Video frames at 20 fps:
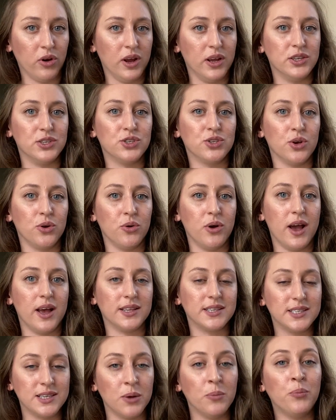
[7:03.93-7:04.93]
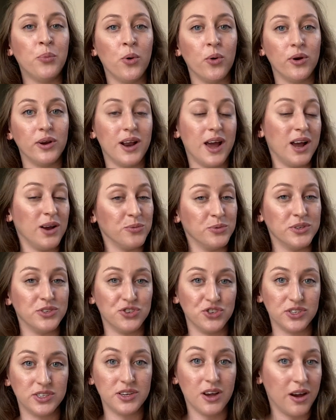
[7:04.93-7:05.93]
And so at some point I was
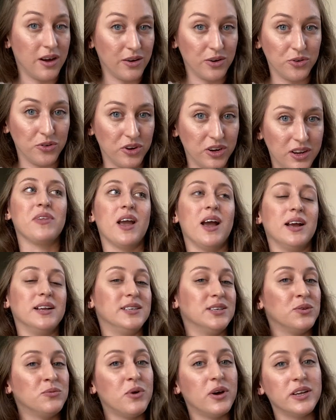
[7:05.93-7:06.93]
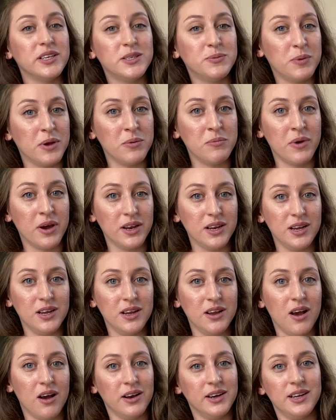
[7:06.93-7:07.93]
just hungry. I didn't want to spend
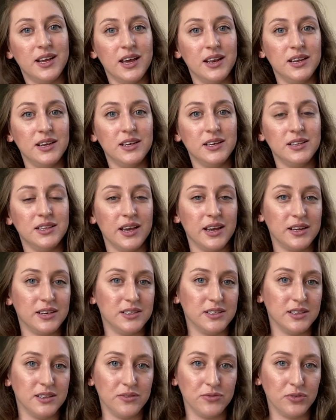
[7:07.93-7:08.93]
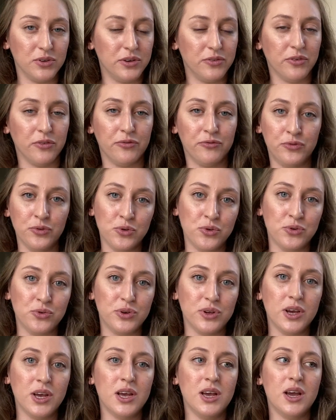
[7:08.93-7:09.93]
money on getting like delivery for
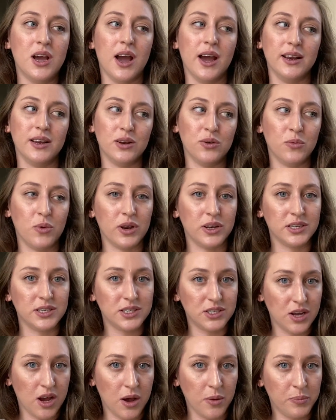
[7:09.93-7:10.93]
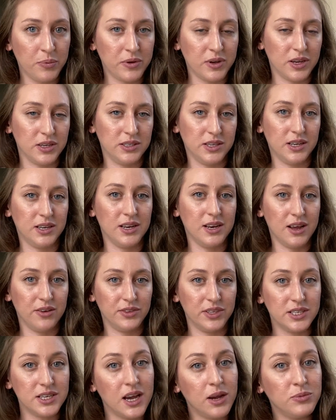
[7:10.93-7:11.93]
food. I didn't want to stop because I didn't have
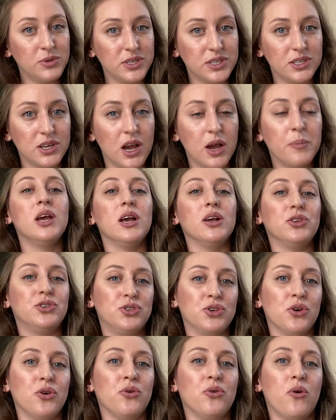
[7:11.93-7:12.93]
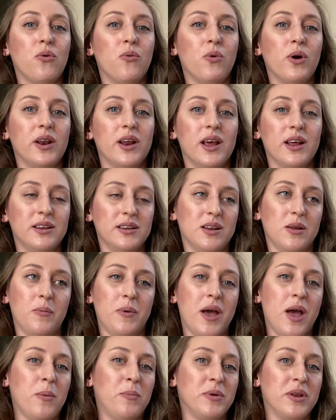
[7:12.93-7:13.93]
the time to stop. And so what ended up
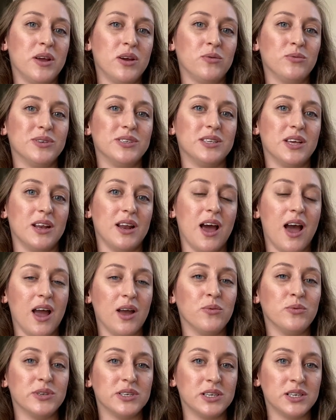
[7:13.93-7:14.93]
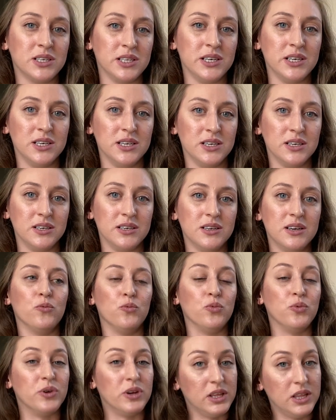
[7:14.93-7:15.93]
happening was that I was cleaning
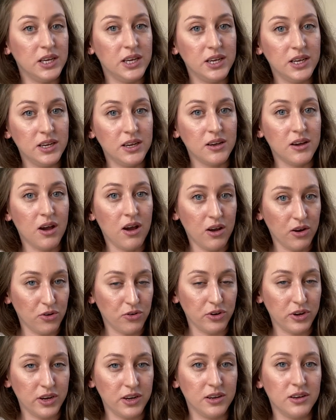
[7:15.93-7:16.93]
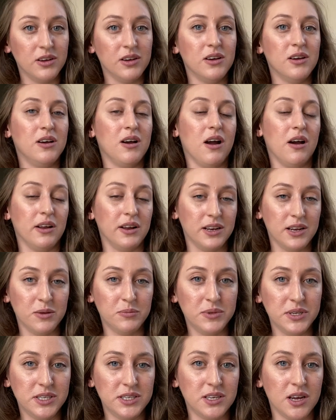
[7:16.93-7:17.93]
really hungry on an
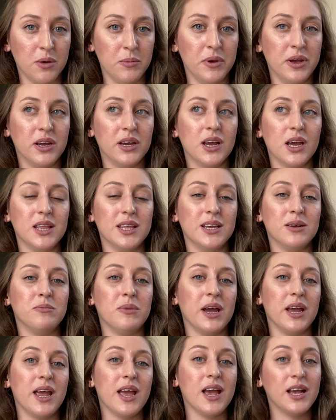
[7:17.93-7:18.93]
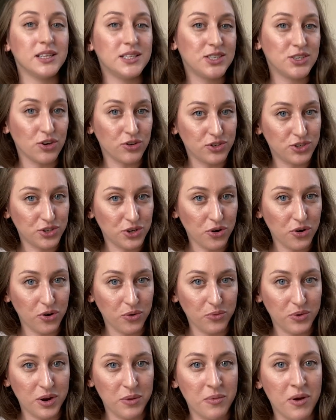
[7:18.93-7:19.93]
empty stomach. And then my head starts to
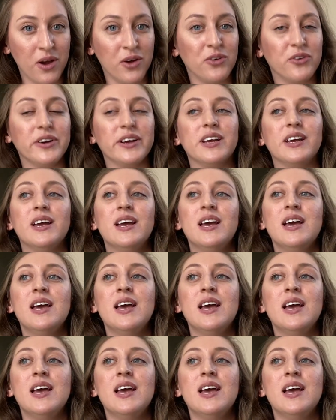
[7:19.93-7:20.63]
hurt when I'm hungry.